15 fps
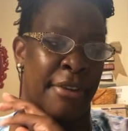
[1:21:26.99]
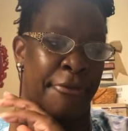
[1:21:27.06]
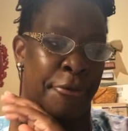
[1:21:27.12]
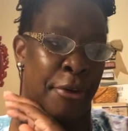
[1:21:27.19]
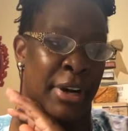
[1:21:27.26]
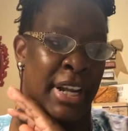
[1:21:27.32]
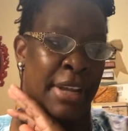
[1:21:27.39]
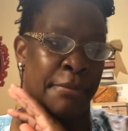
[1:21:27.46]

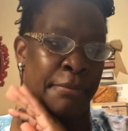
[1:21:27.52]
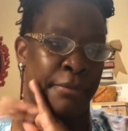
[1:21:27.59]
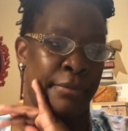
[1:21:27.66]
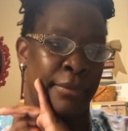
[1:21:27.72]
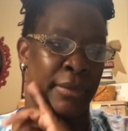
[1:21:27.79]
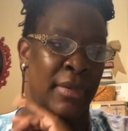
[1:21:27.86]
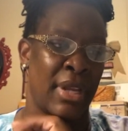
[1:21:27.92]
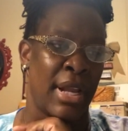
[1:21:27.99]
the
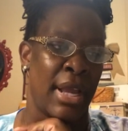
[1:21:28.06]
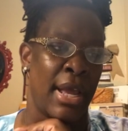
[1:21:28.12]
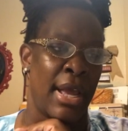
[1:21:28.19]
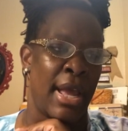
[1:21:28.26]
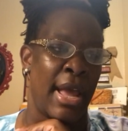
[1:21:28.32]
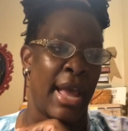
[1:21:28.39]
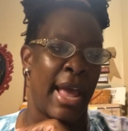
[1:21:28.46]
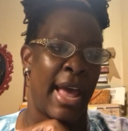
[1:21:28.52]
baby's heart
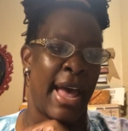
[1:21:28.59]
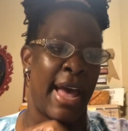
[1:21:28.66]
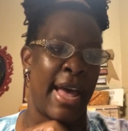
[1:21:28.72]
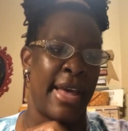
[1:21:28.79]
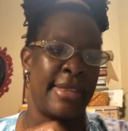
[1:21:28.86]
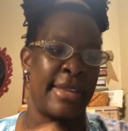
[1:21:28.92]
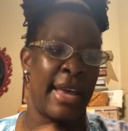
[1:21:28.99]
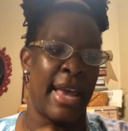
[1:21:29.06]
rate's in
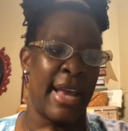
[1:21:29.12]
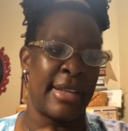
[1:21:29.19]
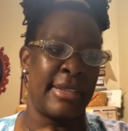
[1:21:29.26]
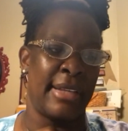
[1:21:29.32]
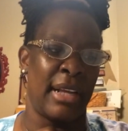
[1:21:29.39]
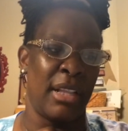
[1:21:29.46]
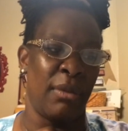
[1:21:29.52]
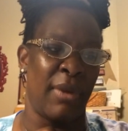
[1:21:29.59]

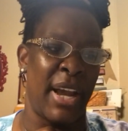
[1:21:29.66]
140,